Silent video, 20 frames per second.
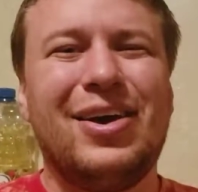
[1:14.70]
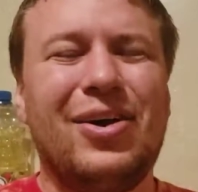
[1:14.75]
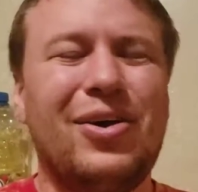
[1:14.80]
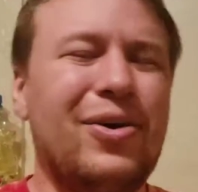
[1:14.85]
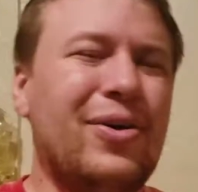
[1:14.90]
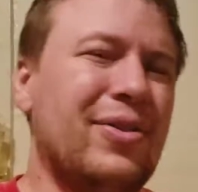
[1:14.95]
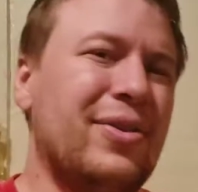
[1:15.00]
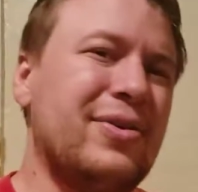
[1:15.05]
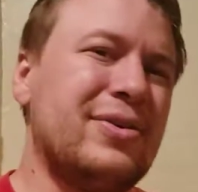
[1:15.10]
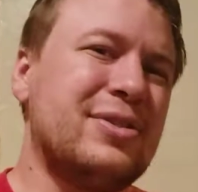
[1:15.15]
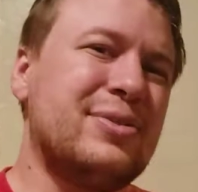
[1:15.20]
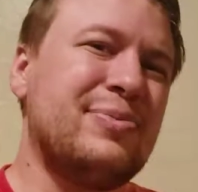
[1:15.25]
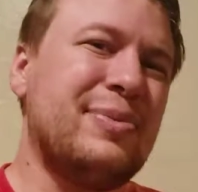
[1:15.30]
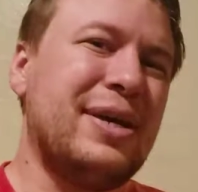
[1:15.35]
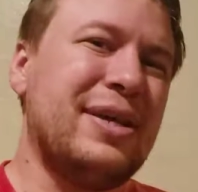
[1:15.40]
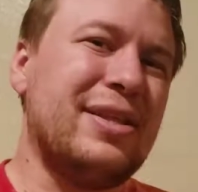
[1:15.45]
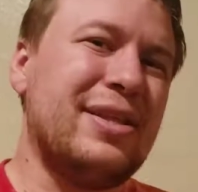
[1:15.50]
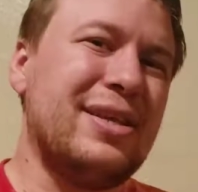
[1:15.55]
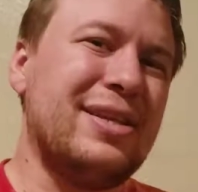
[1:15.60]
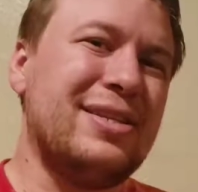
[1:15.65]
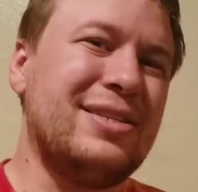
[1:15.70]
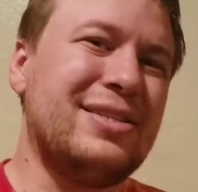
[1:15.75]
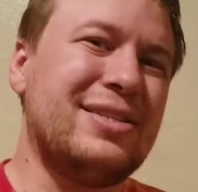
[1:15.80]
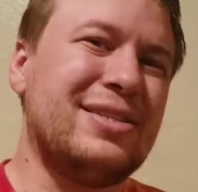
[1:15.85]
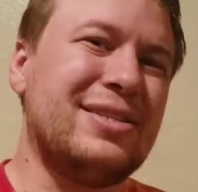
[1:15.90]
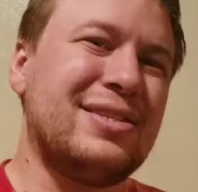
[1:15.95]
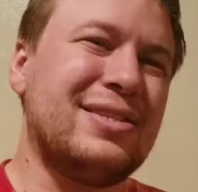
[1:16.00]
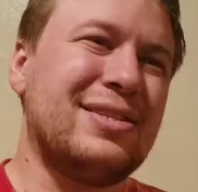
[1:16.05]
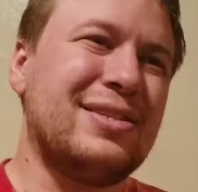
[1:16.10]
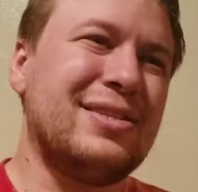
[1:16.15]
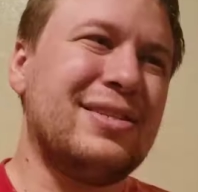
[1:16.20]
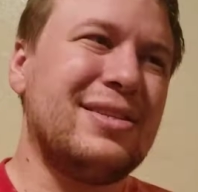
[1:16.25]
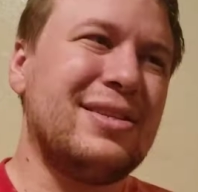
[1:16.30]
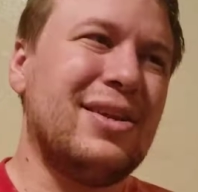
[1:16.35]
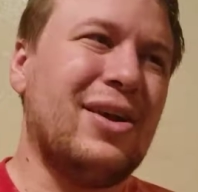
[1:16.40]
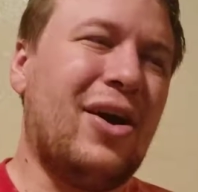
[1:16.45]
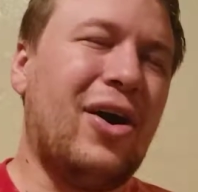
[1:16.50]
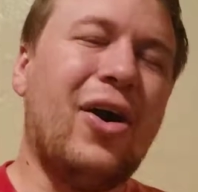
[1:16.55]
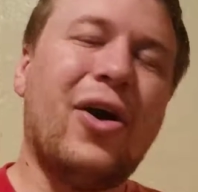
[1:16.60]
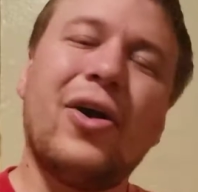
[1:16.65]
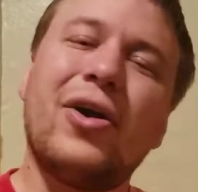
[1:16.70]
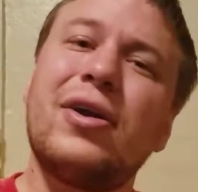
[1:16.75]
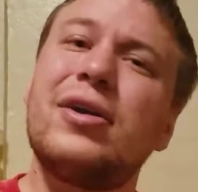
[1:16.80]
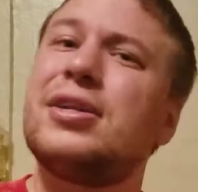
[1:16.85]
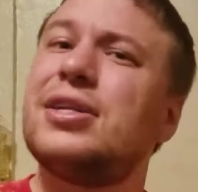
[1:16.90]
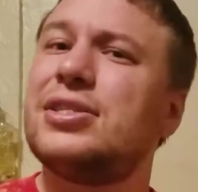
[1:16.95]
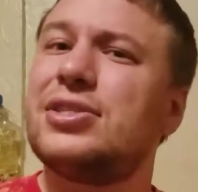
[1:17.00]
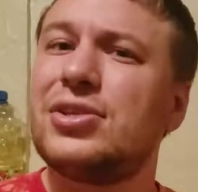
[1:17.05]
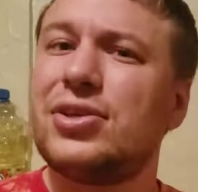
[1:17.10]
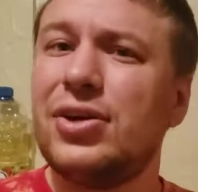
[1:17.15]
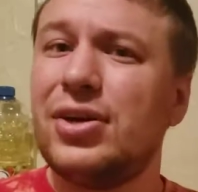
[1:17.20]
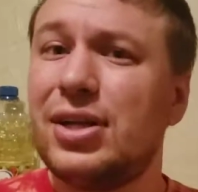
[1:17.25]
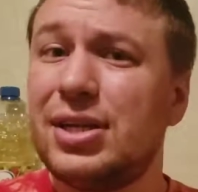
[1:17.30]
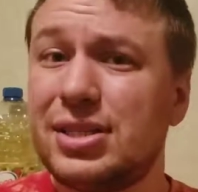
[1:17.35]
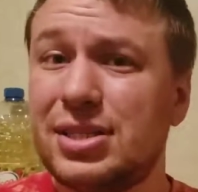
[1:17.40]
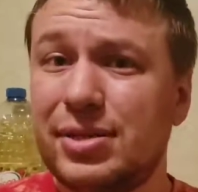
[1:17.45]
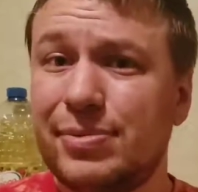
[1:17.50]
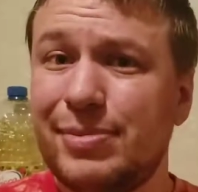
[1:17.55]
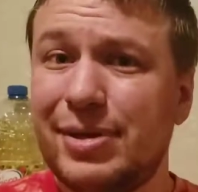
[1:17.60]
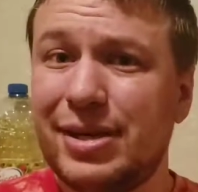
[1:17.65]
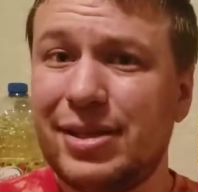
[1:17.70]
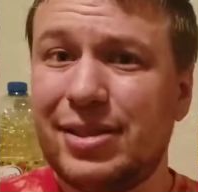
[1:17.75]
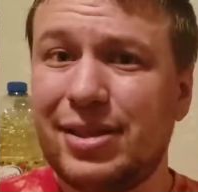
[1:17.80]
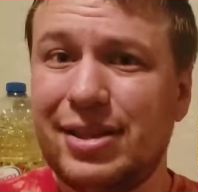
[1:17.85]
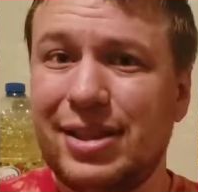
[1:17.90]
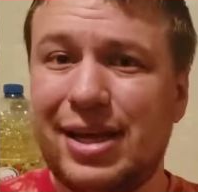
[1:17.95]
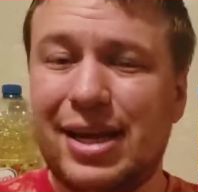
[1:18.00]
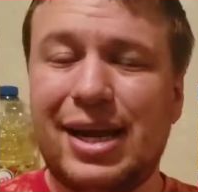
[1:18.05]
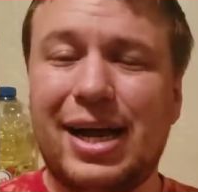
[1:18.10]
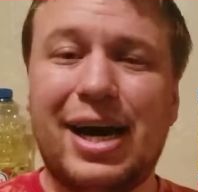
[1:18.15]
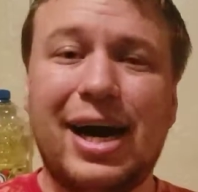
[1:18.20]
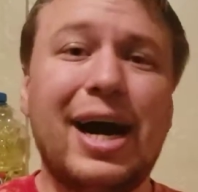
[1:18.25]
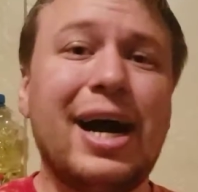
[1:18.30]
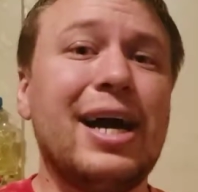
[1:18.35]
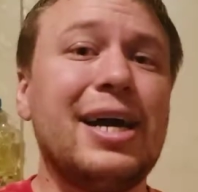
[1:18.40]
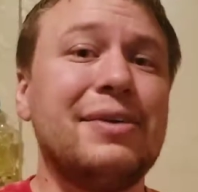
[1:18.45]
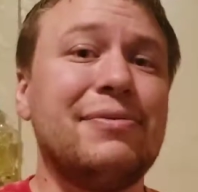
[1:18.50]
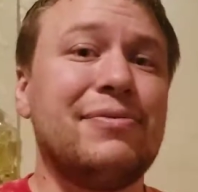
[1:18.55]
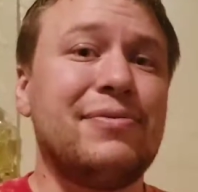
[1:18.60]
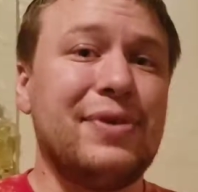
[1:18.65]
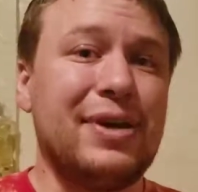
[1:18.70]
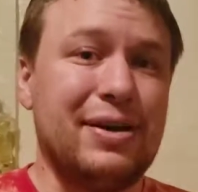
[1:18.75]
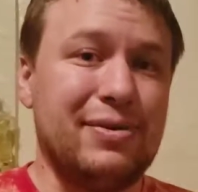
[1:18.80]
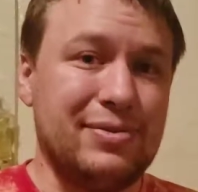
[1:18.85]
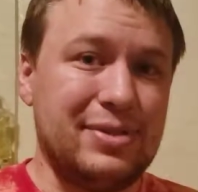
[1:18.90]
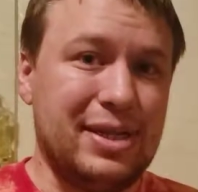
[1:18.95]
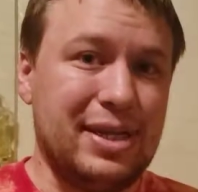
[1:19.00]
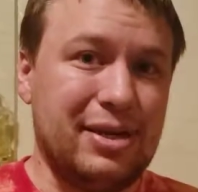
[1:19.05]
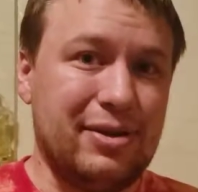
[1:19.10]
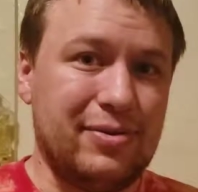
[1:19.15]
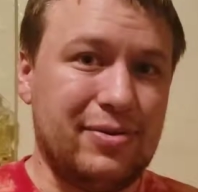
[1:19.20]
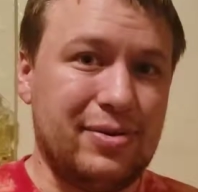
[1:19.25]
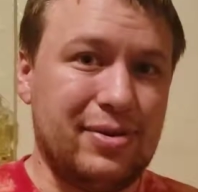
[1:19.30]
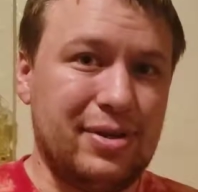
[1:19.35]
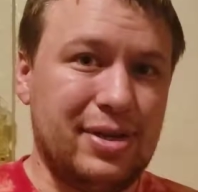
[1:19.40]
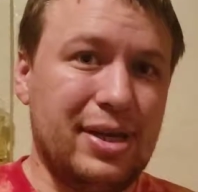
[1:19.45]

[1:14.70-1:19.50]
all those methods aren't as good as the method that I found out.